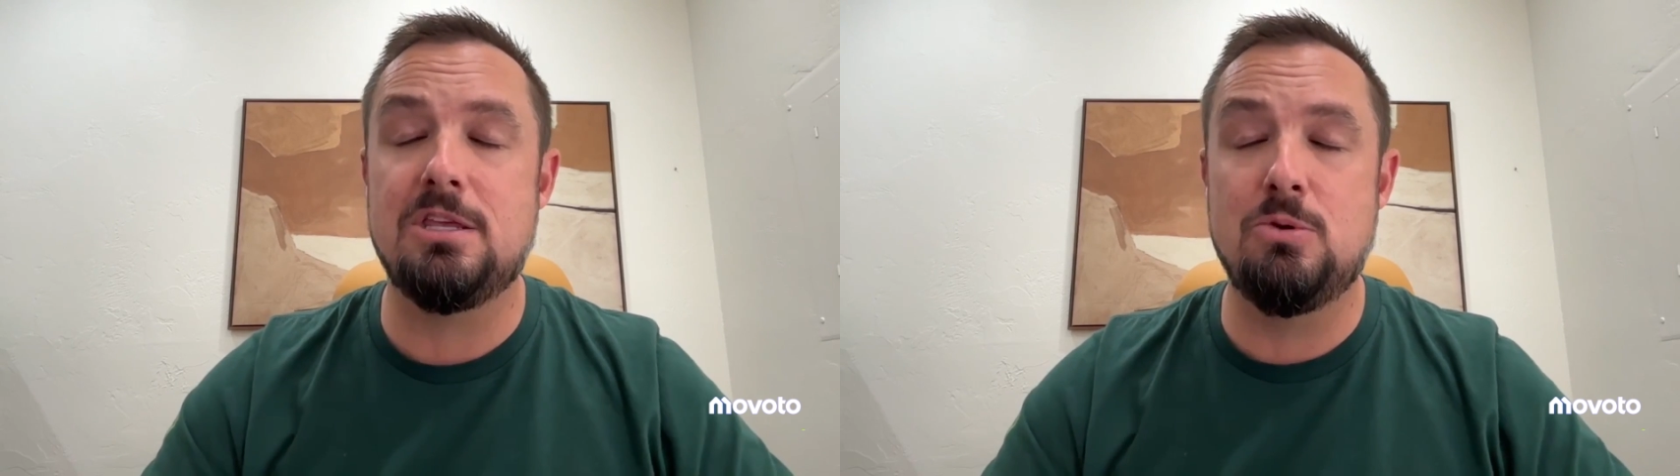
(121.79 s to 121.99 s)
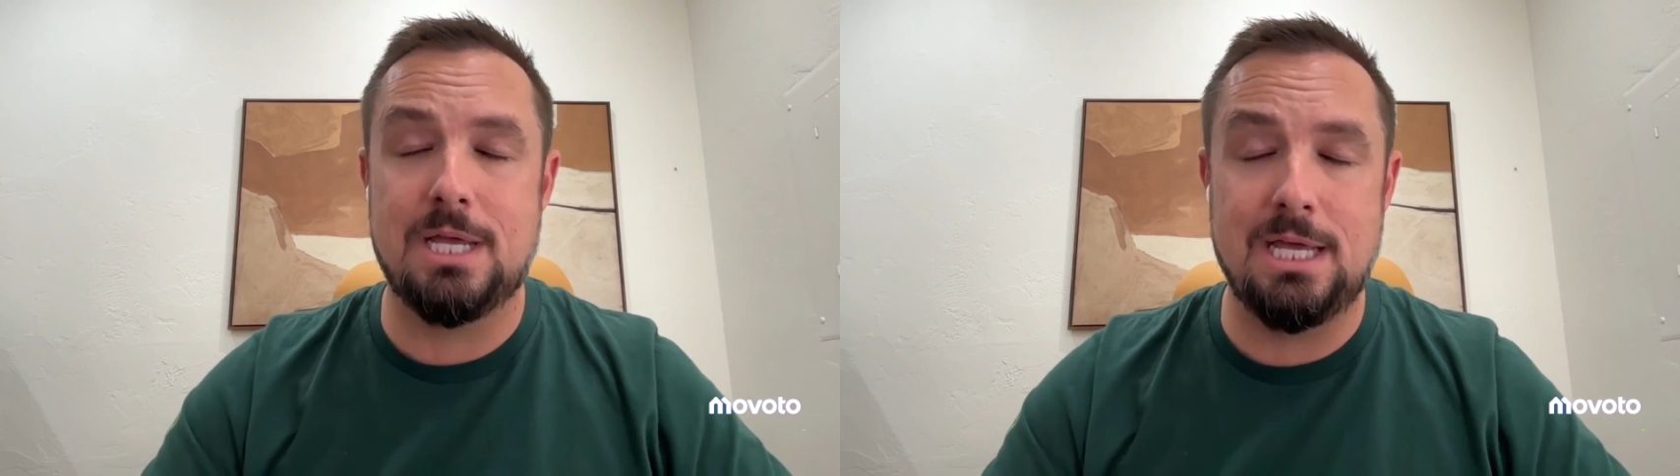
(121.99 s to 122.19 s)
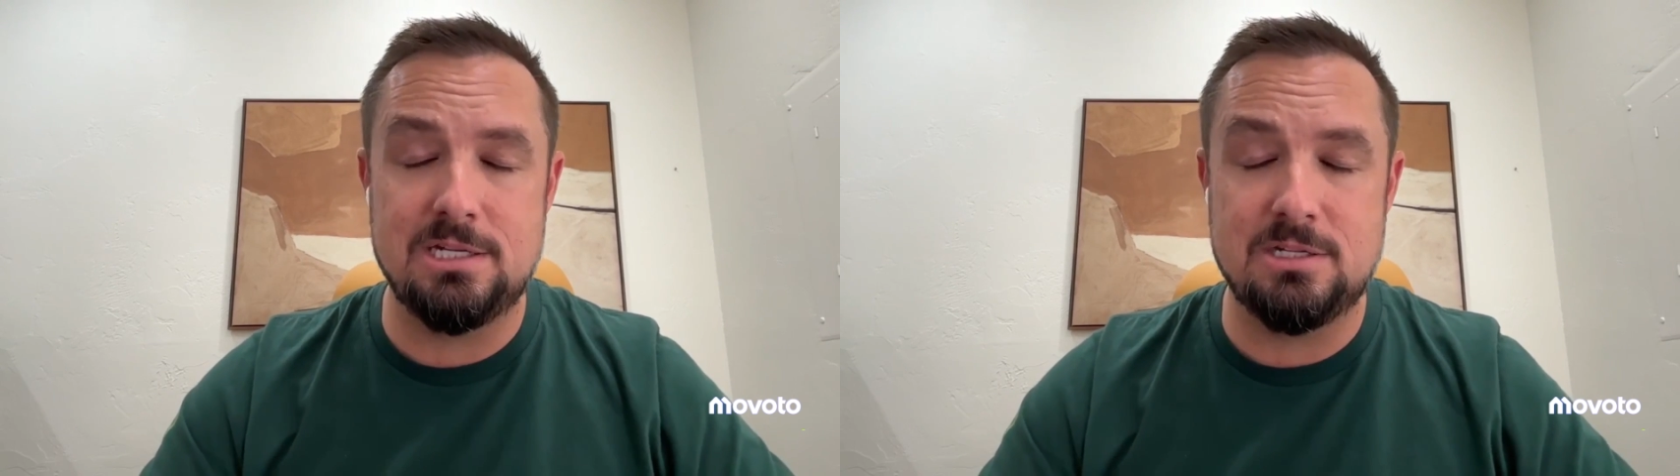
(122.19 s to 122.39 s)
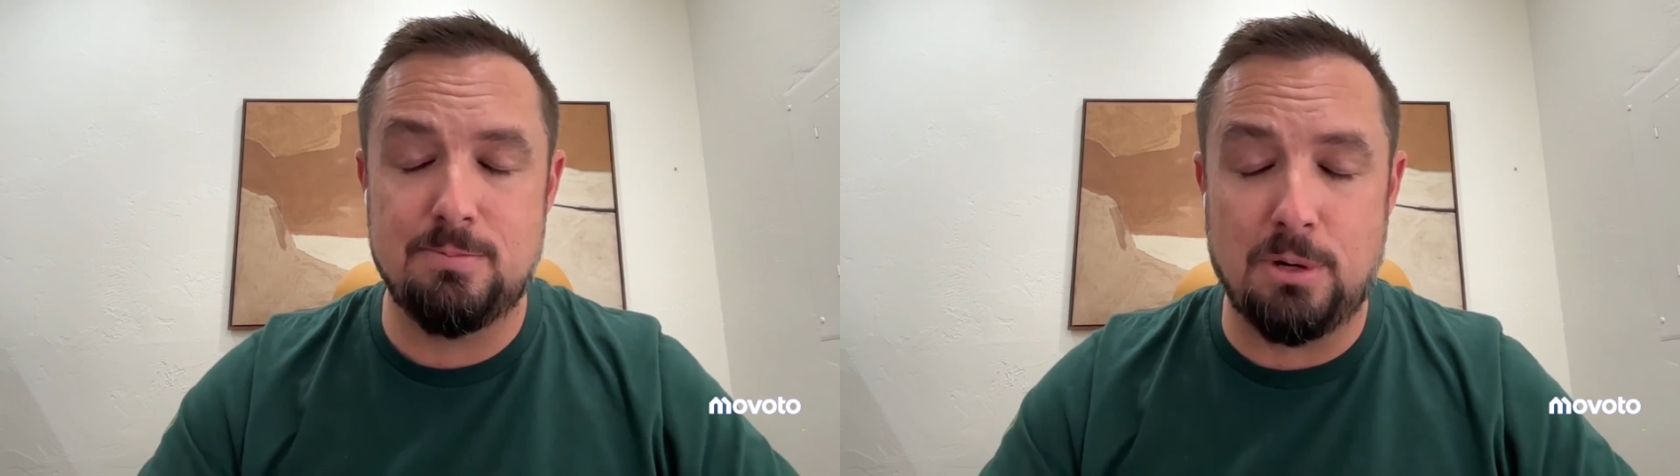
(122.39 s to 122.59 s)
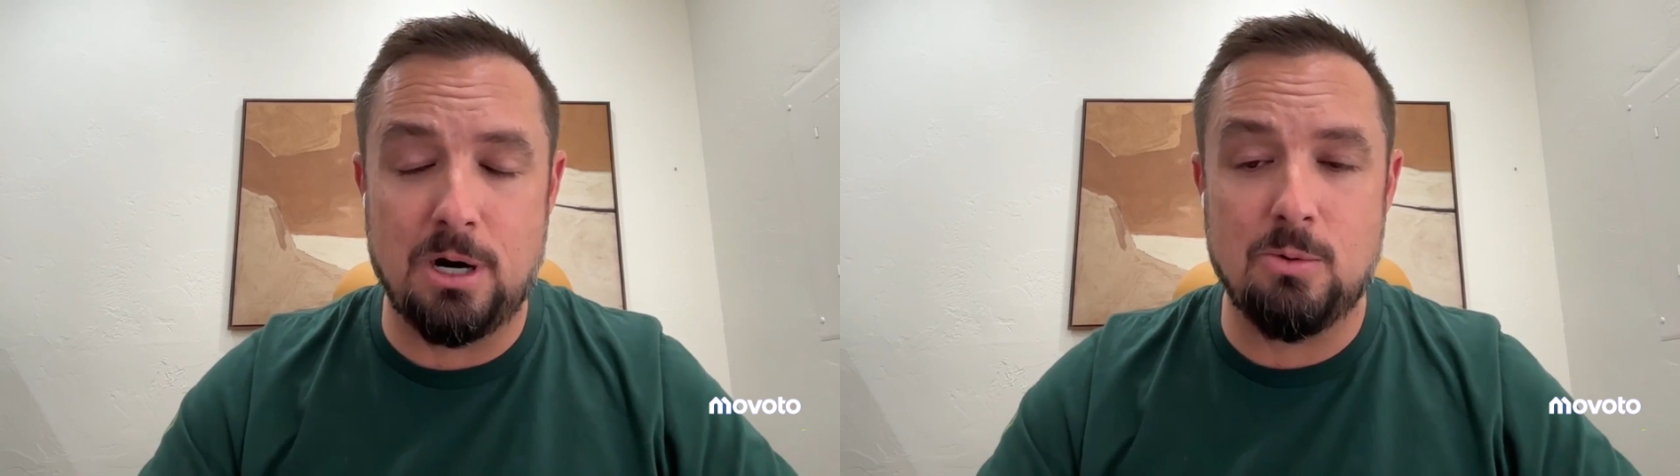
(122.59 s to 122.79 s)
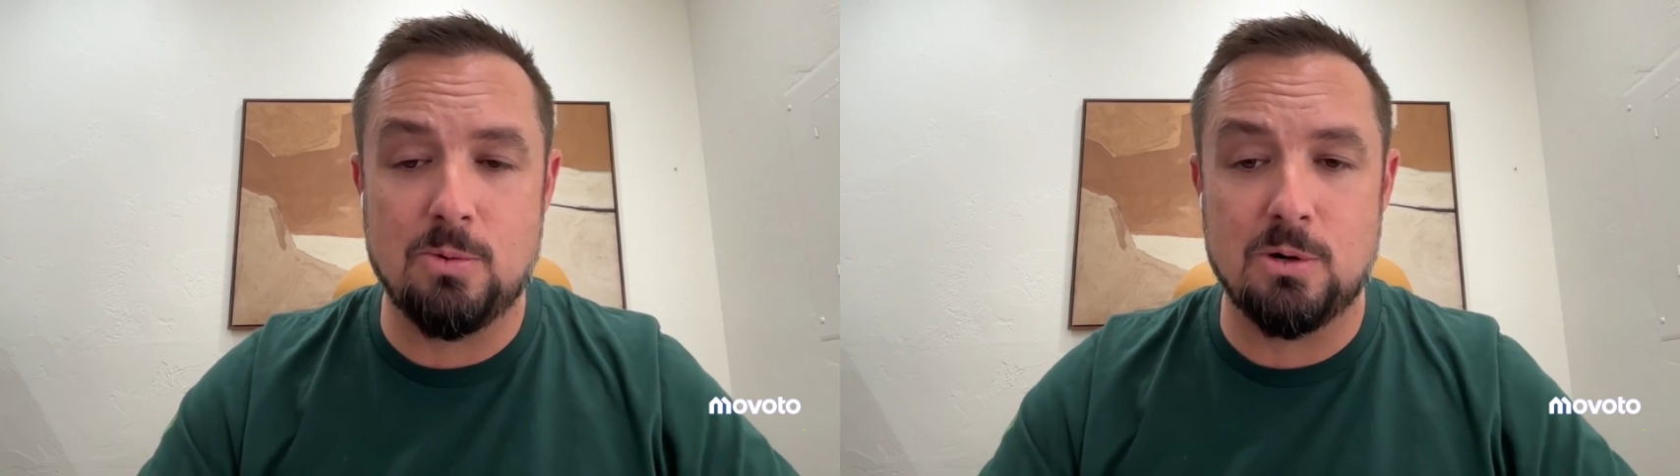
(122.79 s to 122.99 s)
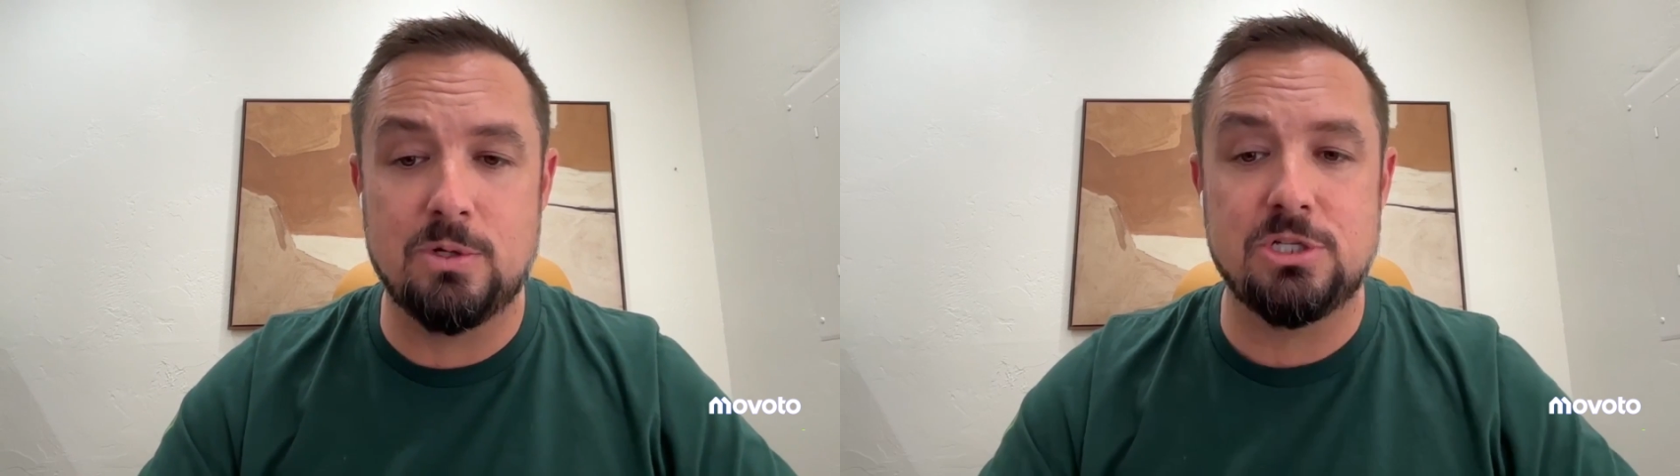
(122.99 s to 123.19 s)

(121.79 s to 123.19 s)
you get as a borrower